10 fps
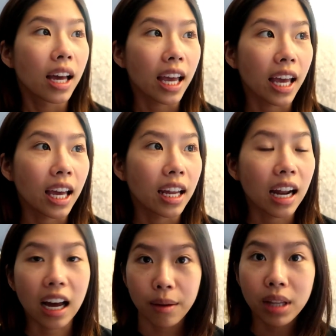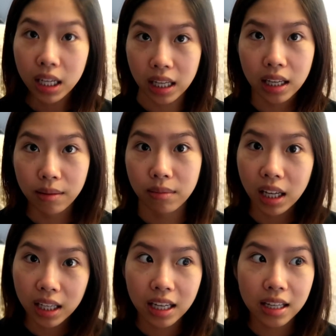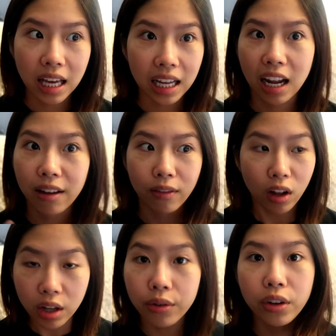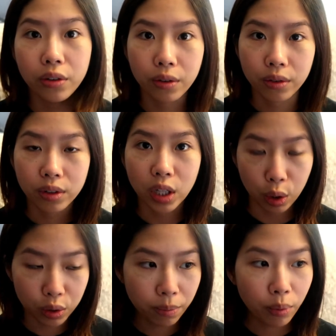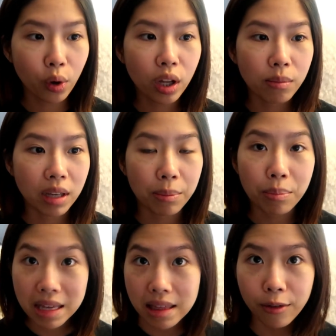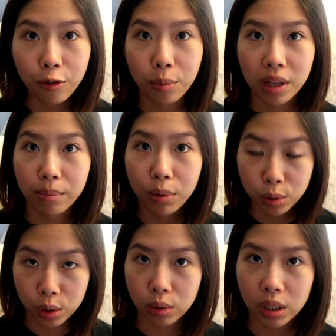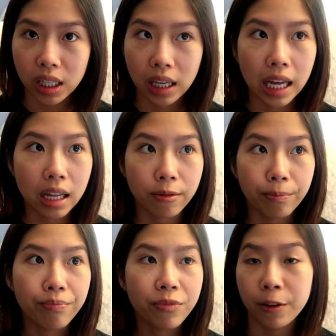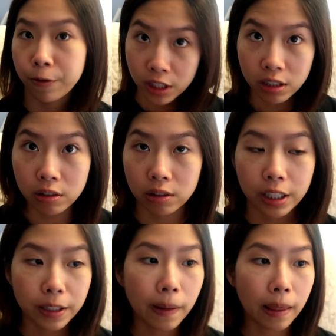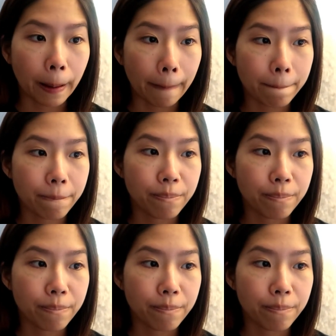and I'm lucky I'm lucky that I have all of you you know, supporting me and be there for me emotionally and physically. Like,